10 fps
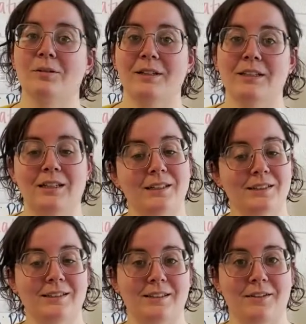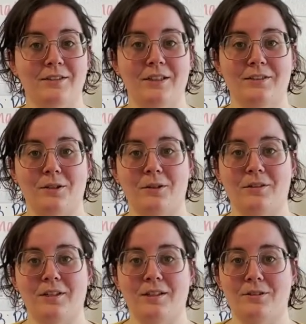in the 1970s,
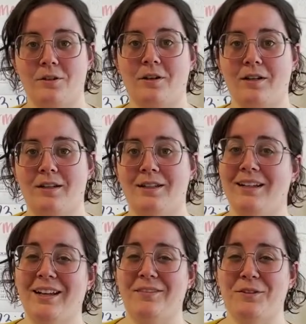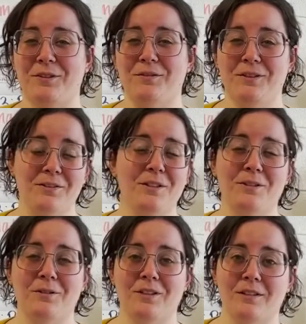Earth Day started, and after
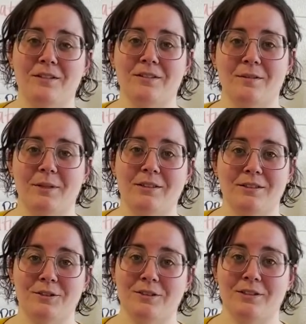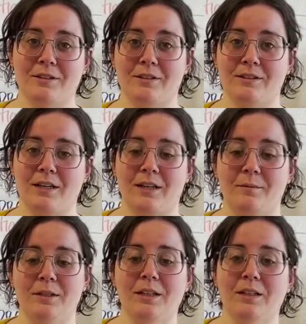52 years, the message is still the
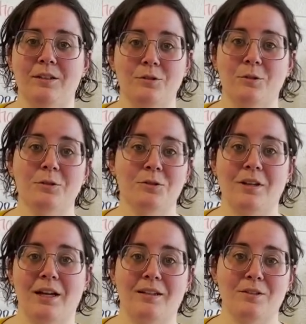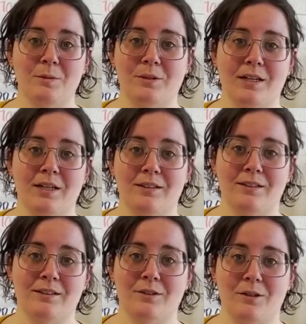same do what you can to protect
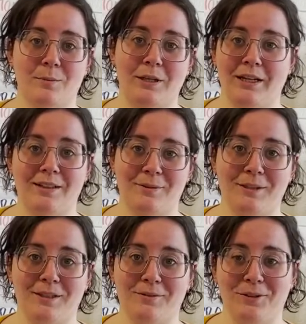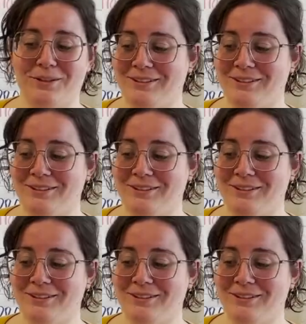this earth planet that we live on.